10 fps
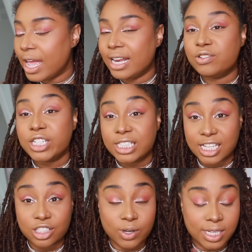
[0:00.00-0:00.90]
And if she
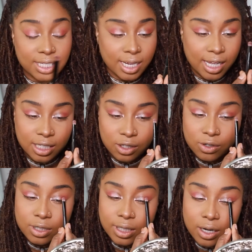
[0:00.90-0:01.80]
does address it, it
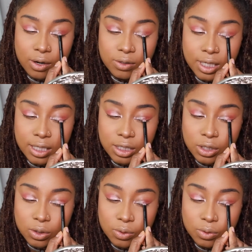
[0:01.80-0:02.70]
usually goes
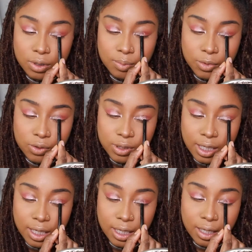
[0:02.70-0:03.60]
into the
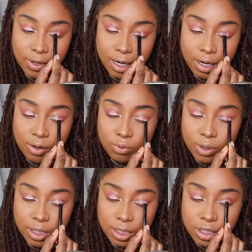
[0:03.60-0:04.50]
music. Very
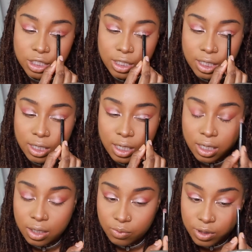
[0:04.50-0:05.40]
rarely does she
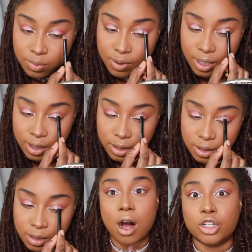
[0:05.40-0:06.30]

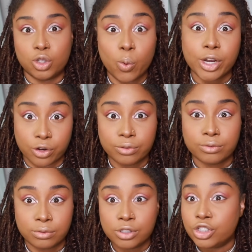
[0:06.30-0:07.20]
respond on Twitter.
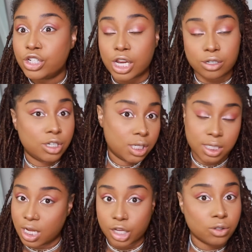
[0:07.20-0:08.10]
She
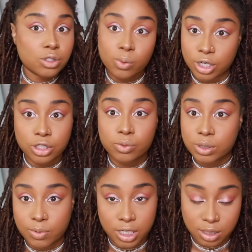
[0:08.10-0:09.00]
does not use Twitter to
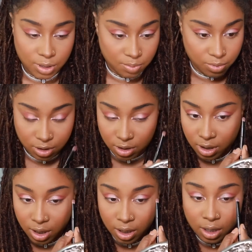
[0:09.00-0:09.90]
respond to people.